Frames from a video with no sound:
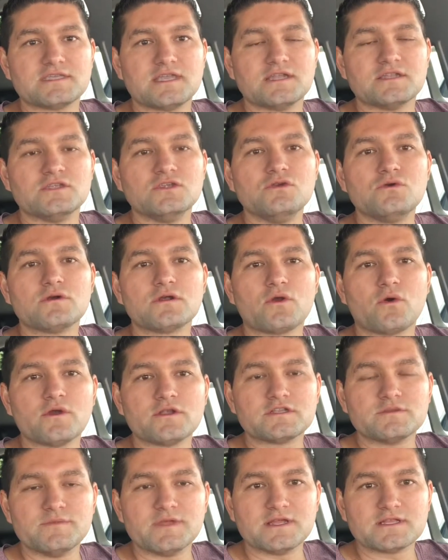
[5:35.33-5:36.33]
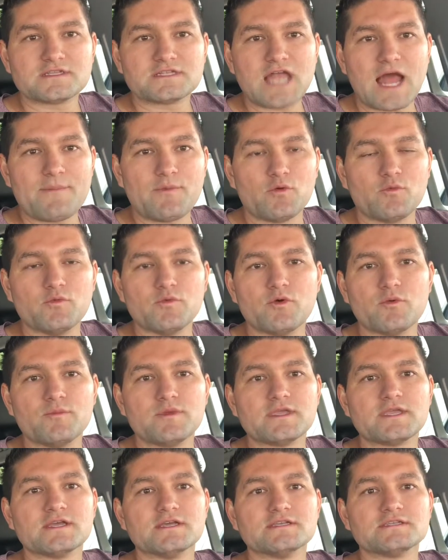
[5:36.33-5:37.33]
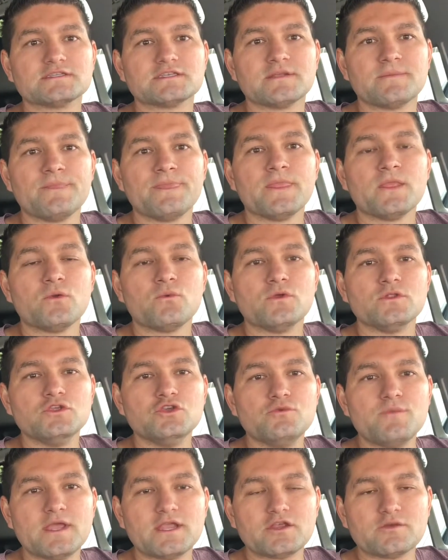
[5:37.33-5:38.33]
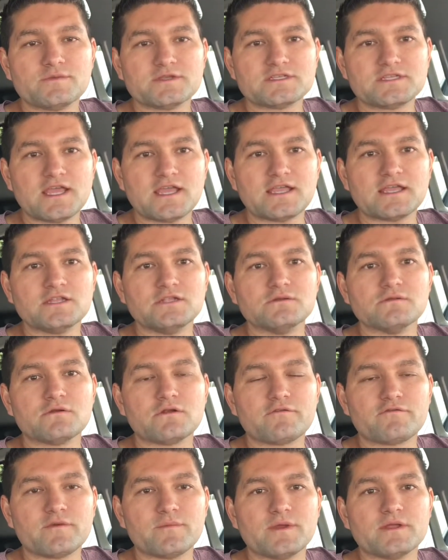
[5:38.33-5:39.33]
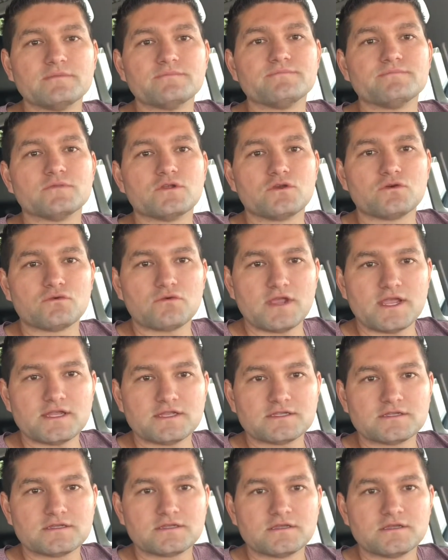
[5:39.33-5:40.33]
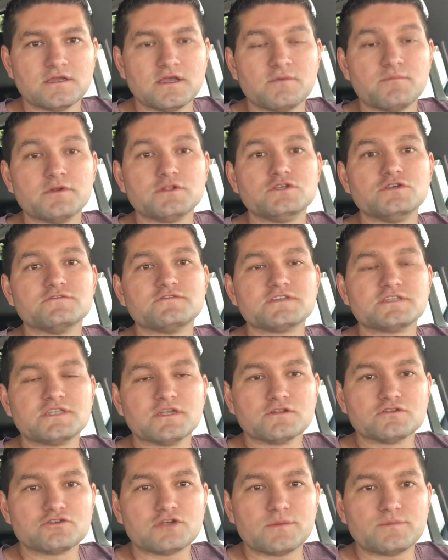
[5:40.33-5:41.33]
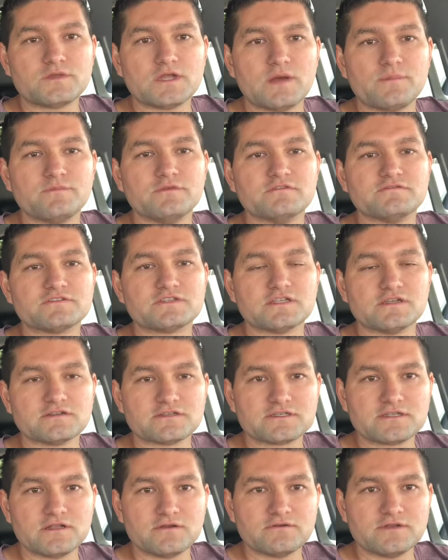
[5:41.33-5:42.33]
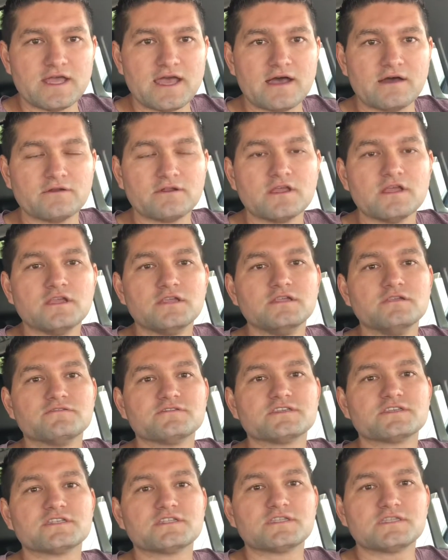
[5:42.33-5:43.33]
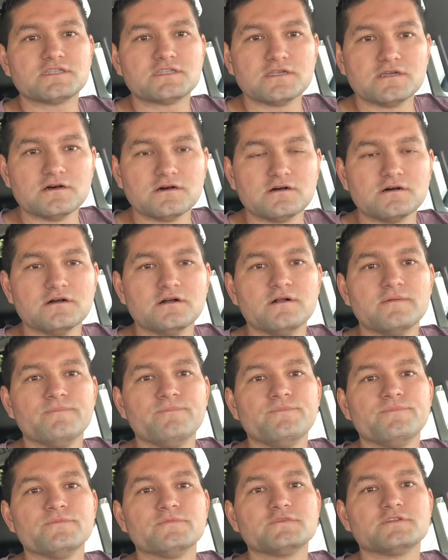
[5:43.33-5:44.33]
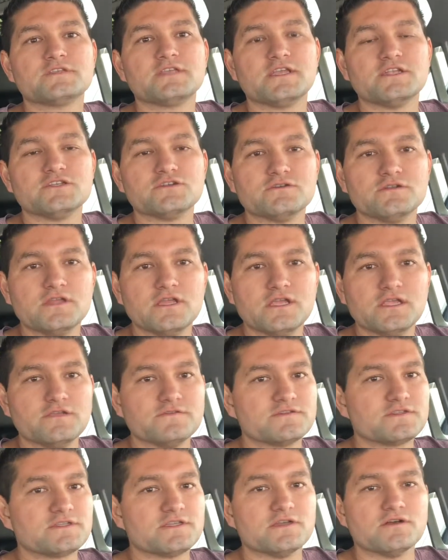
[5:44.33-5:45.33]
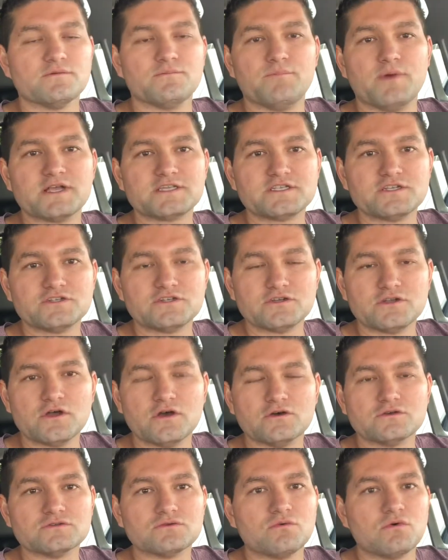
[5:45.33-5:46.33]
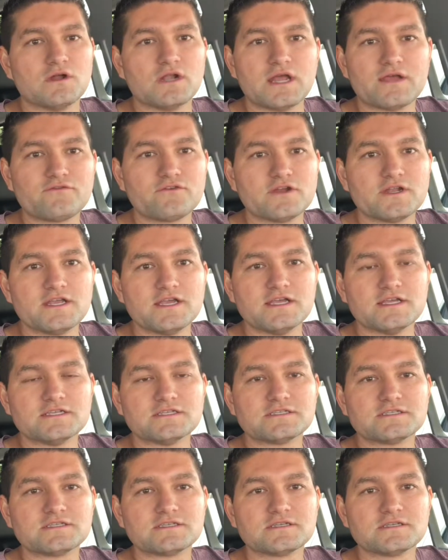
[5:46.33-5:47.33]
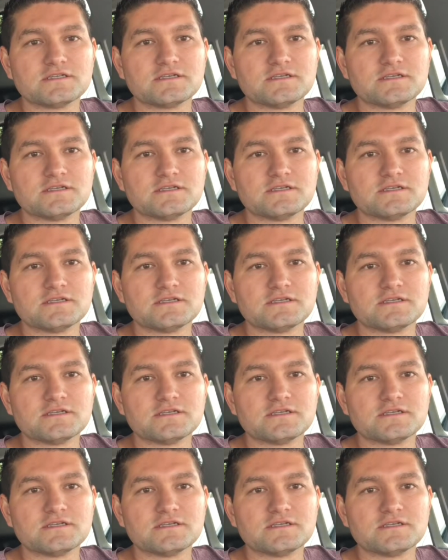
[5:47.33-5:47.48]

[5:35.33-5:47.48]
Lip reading: And you are going to be unstoppable, because when you make your mistake and you learn from it, great. But you still tripped up. You still slowed down. You still skinned your knee. You still busted your nose, whatever it is.